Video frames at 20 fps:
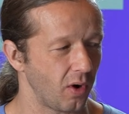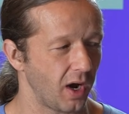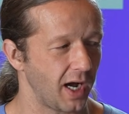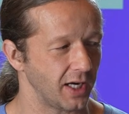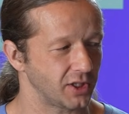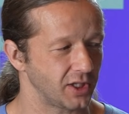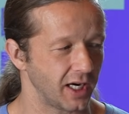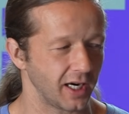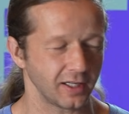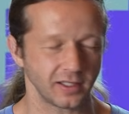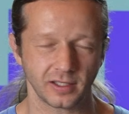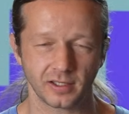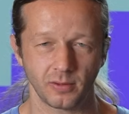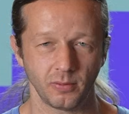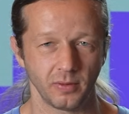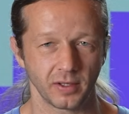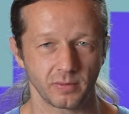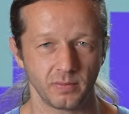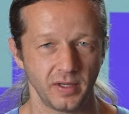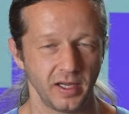project
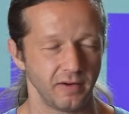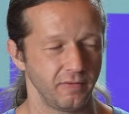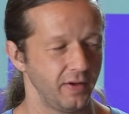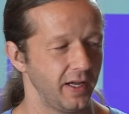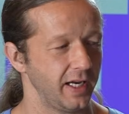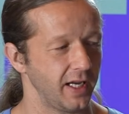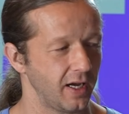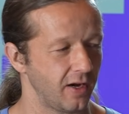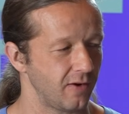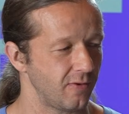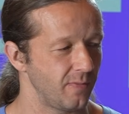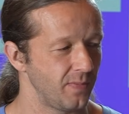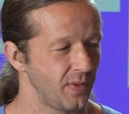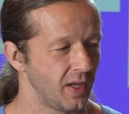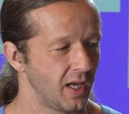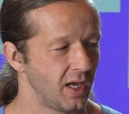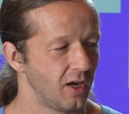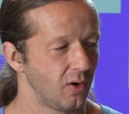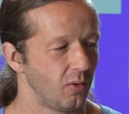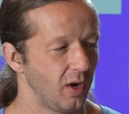with me in video.
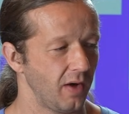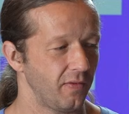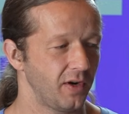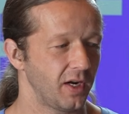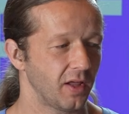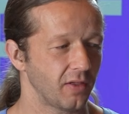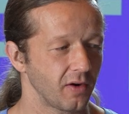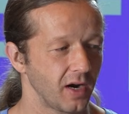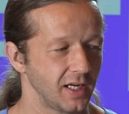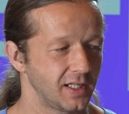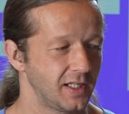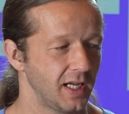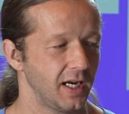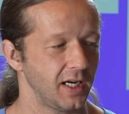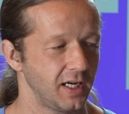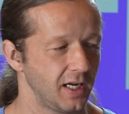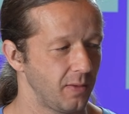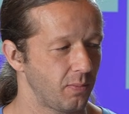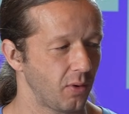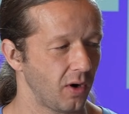We have another
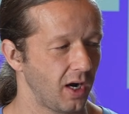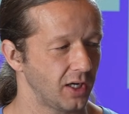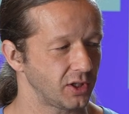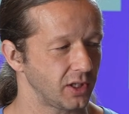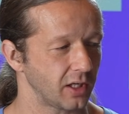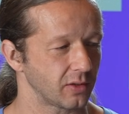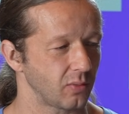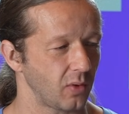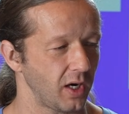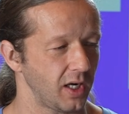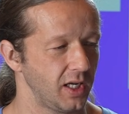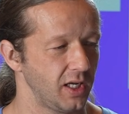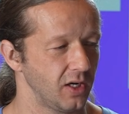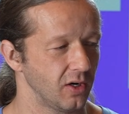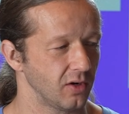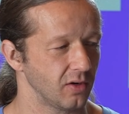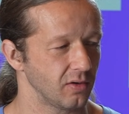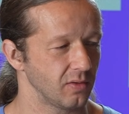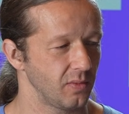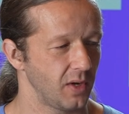identity project right
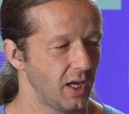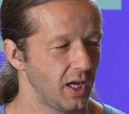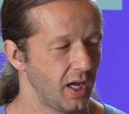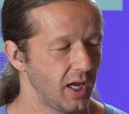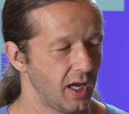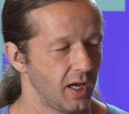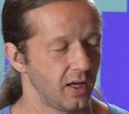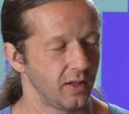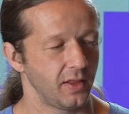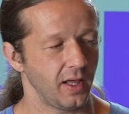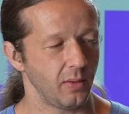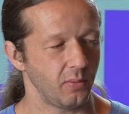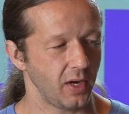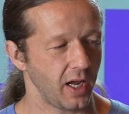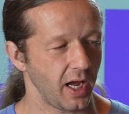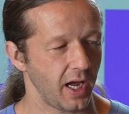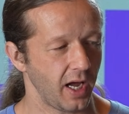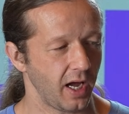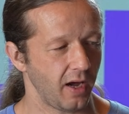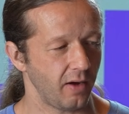here. Then
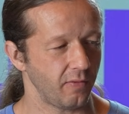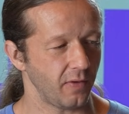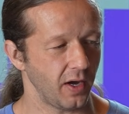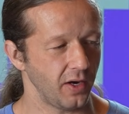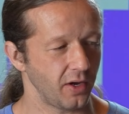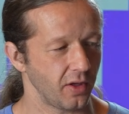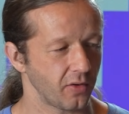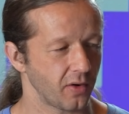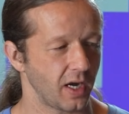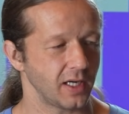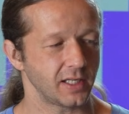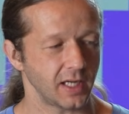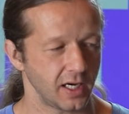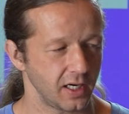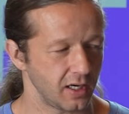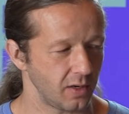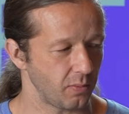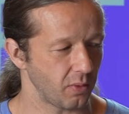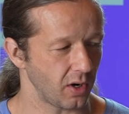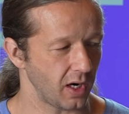we have another
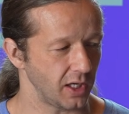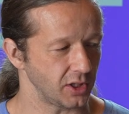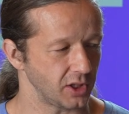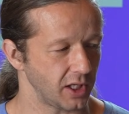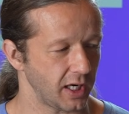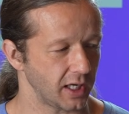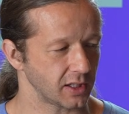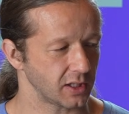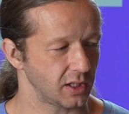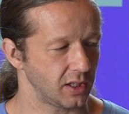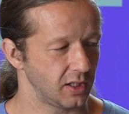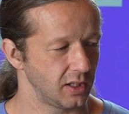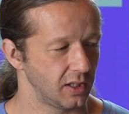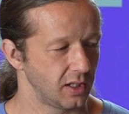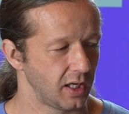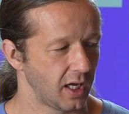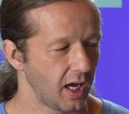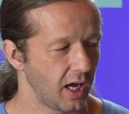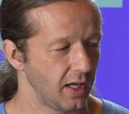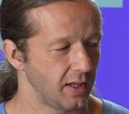identity project.
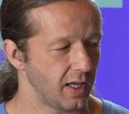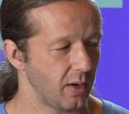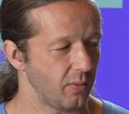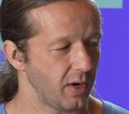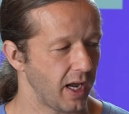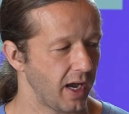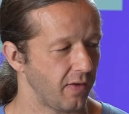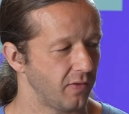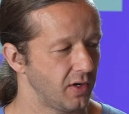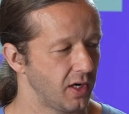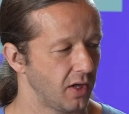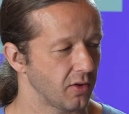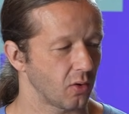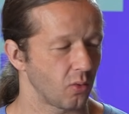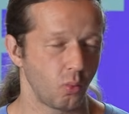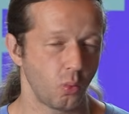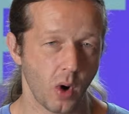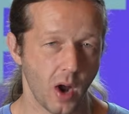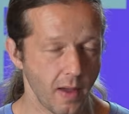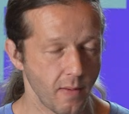Then we have
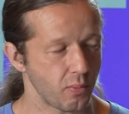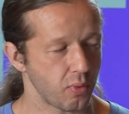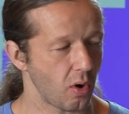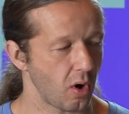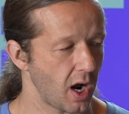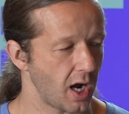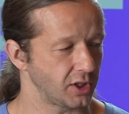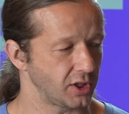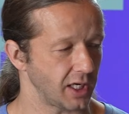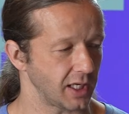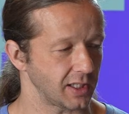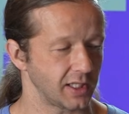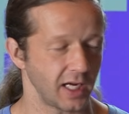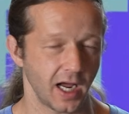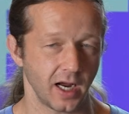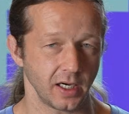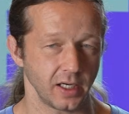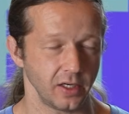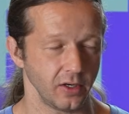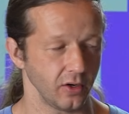another web project
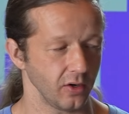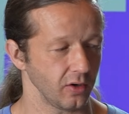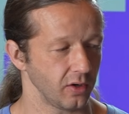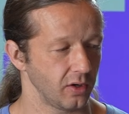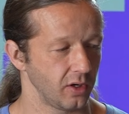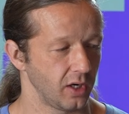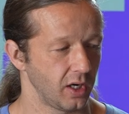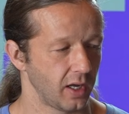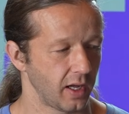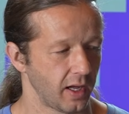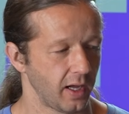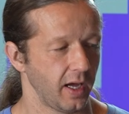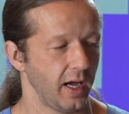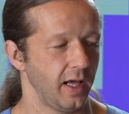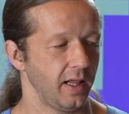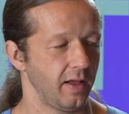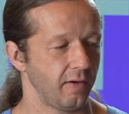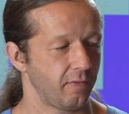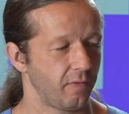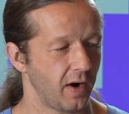down here.
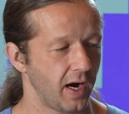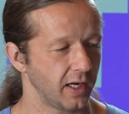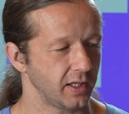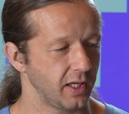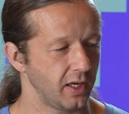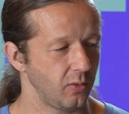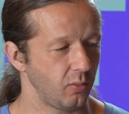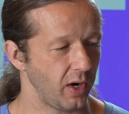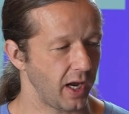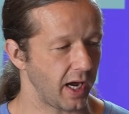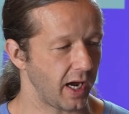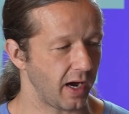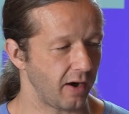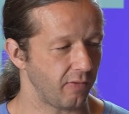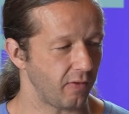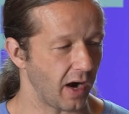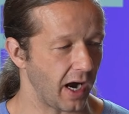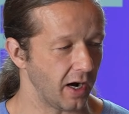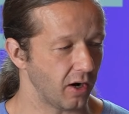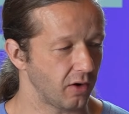And then finally we
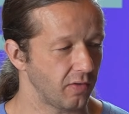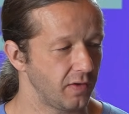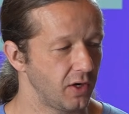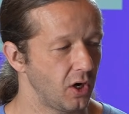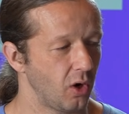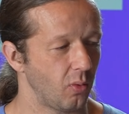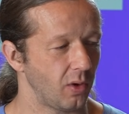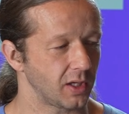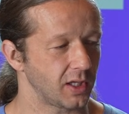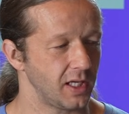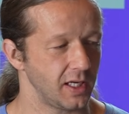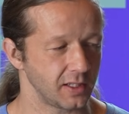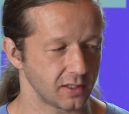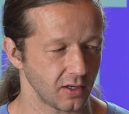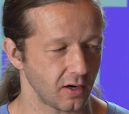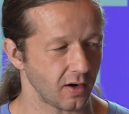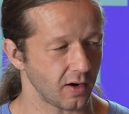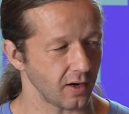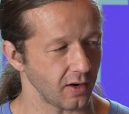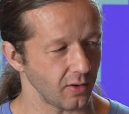have, I don't even know what these
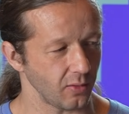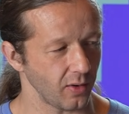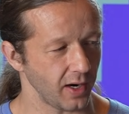are,